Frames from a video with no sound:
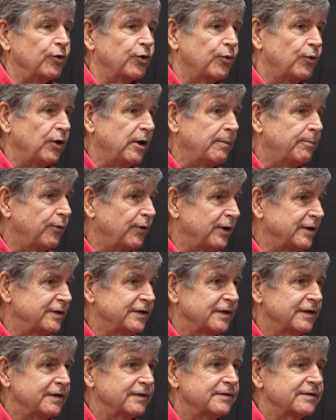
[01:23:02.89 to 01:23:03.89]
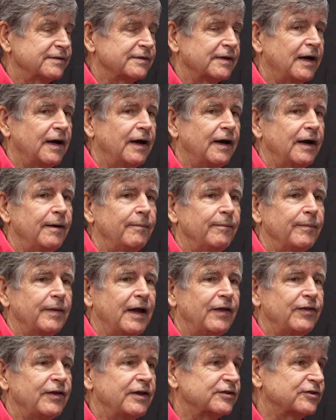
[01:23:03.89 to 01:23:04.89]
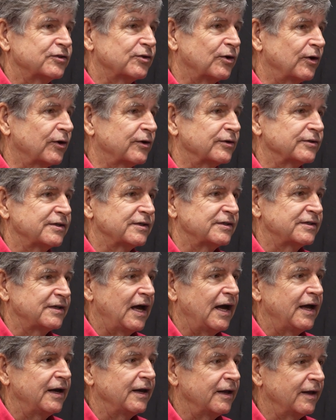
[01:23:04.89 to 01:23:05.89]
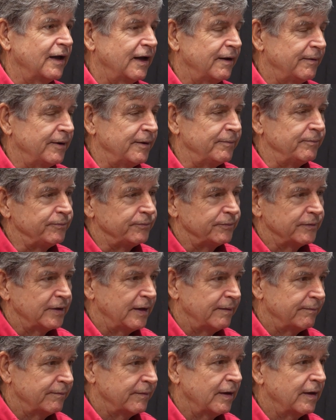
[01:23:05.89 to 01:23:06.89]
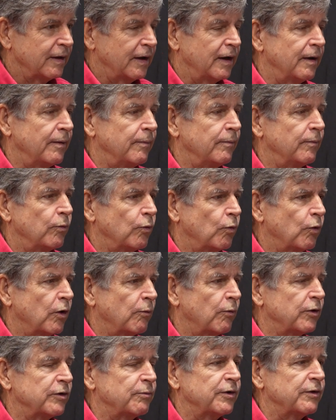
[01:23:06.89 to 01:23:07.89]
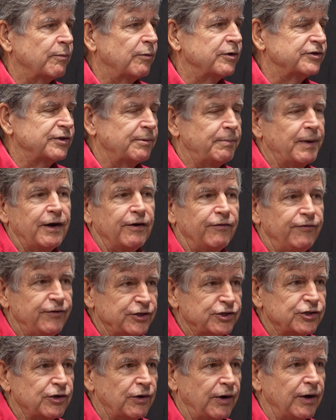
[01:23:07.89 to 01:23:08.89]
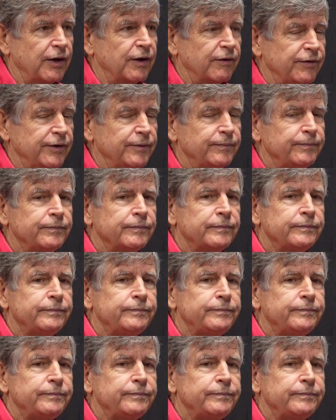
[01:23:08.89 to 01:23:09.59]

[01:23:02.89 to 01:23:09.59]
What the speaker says: through 3 printings, and the Historical Society was the beneficiary of it.